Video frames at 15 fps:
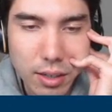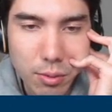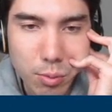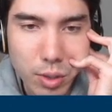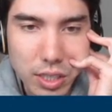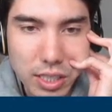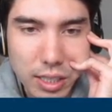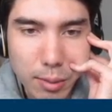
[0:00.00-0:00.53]

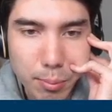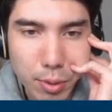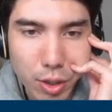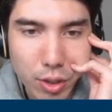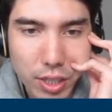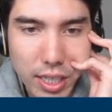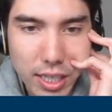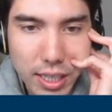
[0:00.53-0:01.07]
with
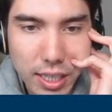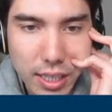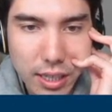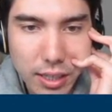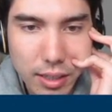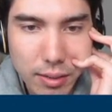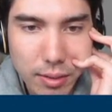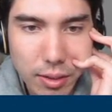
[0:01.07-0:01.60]
tempo,
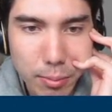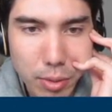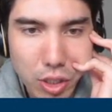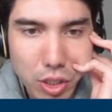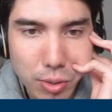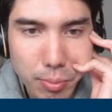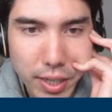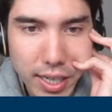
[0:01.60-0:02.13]
kicking the
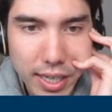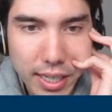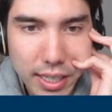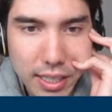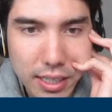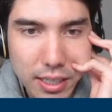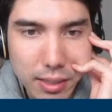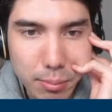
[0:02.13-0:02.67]
bishop
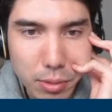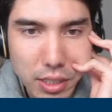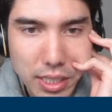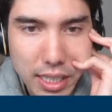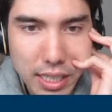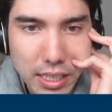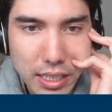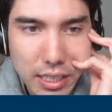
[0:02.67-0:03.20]
back,
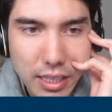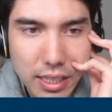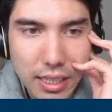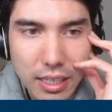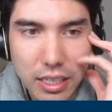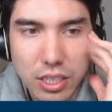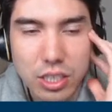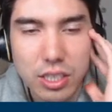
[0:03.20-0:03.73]
protecting
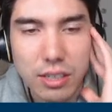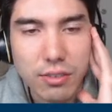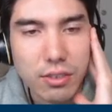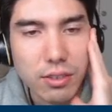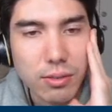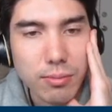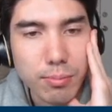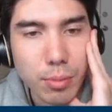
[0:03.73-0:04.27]
that
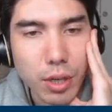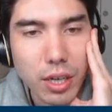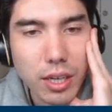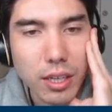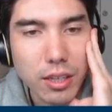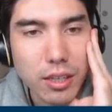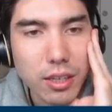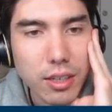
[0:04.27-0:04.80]
h7
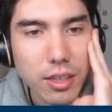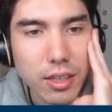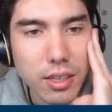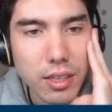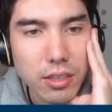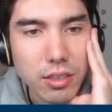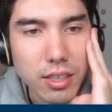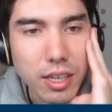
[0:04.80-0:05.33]
pawn.
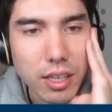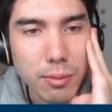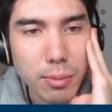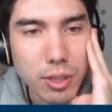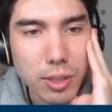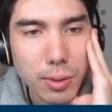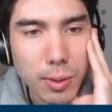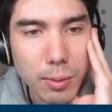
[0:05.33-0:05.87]
So now the
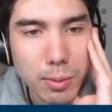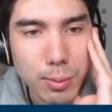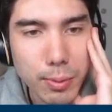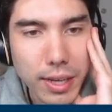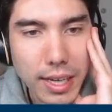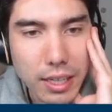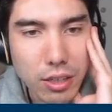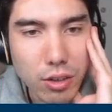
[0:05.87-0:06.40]
bishop comes
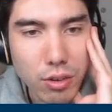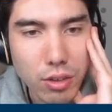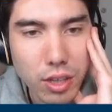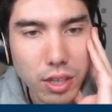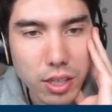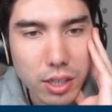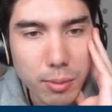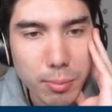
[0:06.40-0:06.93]
back, no longer a